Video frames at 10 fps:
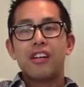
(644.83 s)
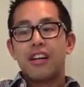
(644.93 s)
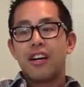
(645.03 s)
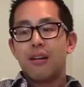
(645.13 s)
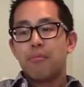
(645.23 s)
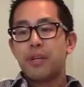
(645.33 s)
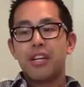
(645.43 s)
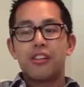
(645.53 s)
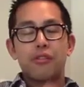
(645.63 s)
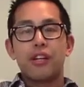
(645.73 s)
But
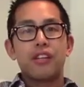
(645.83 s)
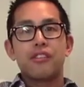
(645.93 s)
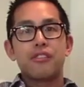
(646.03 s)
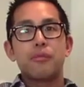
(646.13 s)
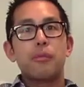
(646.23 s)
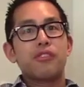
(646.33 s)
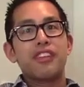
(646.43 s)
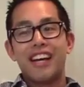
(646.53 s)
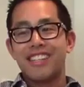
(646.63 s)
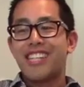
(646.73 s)
either way, they're both
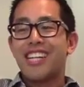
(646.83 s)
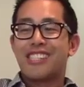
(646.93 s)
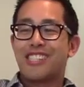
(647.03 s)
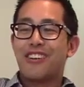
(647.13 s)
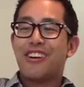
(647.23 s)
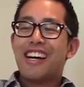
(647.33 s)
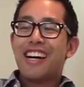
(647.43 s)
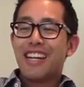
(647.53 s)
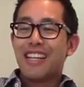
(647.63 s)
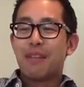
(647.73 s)
nasty. So
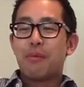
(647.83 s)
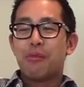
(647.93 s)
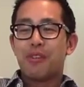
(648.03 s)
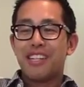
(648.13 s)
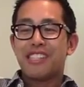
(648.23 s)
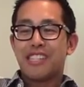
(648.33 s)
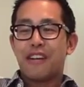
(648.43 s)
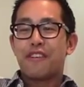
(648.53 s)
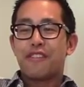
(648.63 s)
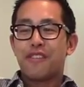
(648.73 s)
a lot of people really
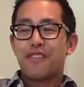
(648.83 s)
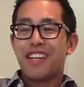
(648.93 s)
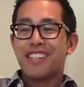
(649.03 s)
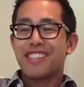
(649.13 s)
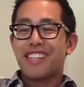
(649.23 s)
suffer from this.